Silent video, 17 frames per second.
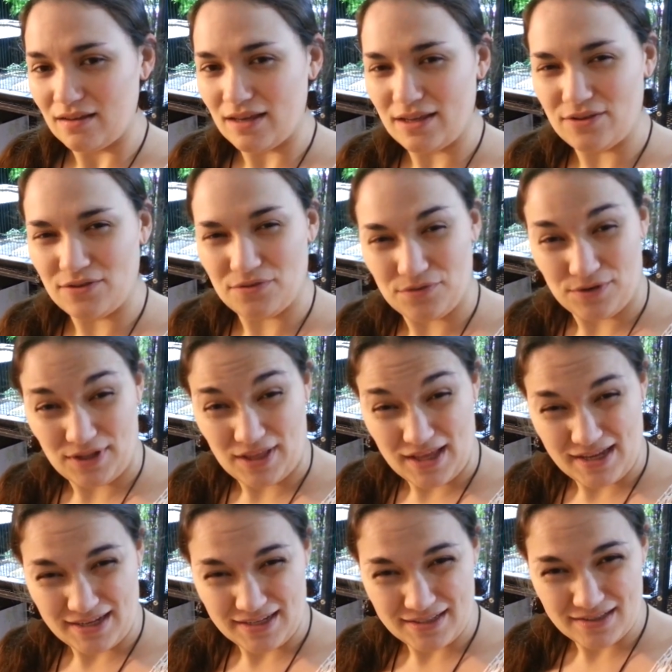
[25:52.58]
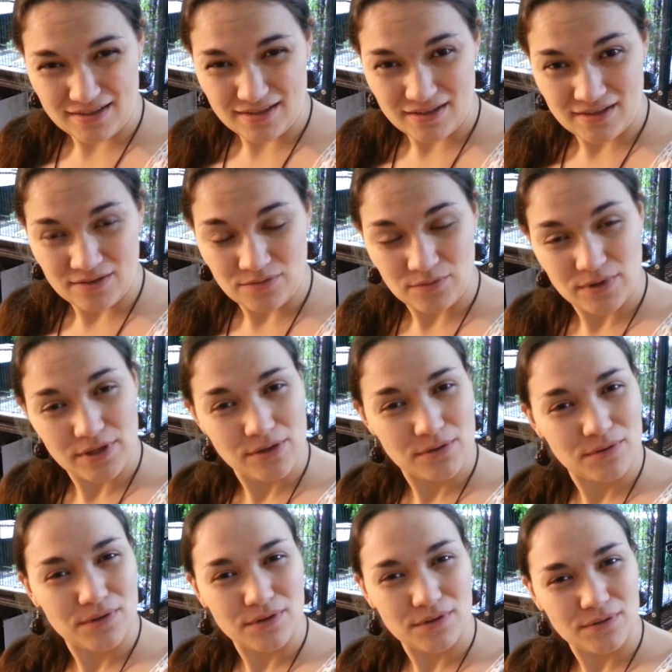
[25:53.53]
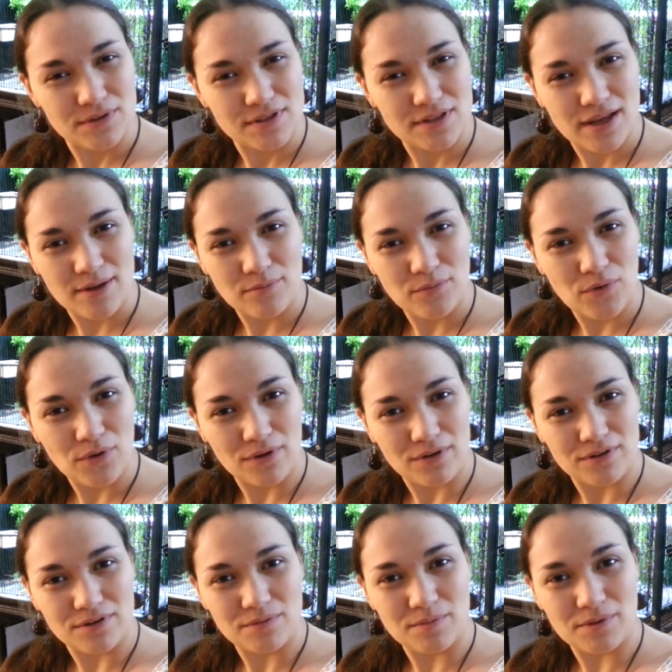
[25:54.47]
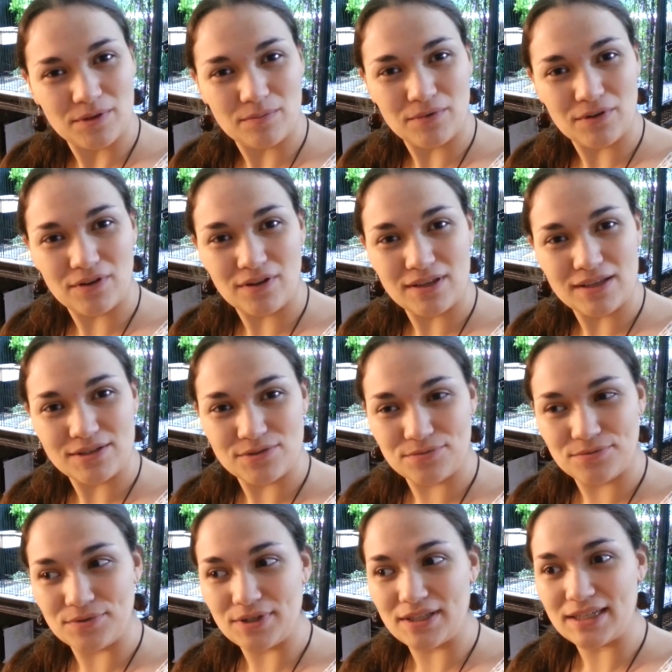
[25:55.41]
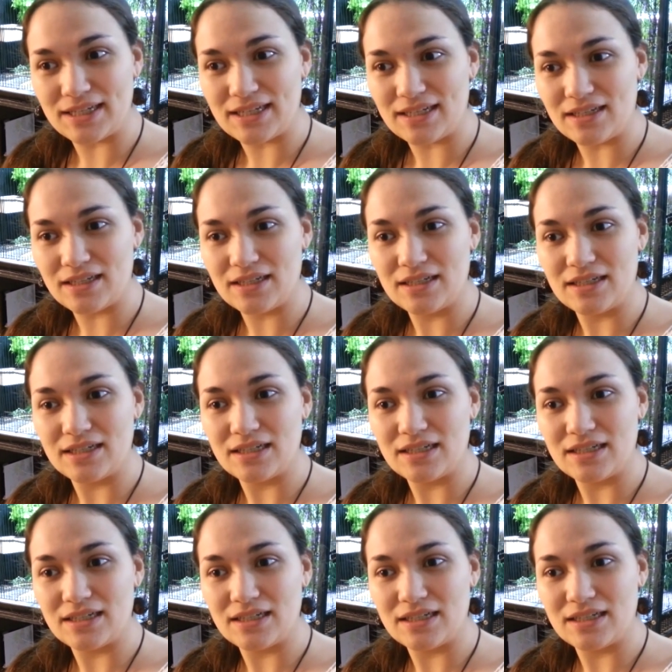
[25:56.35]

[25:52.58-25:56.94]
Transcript: and to realize what you do is that important to people is really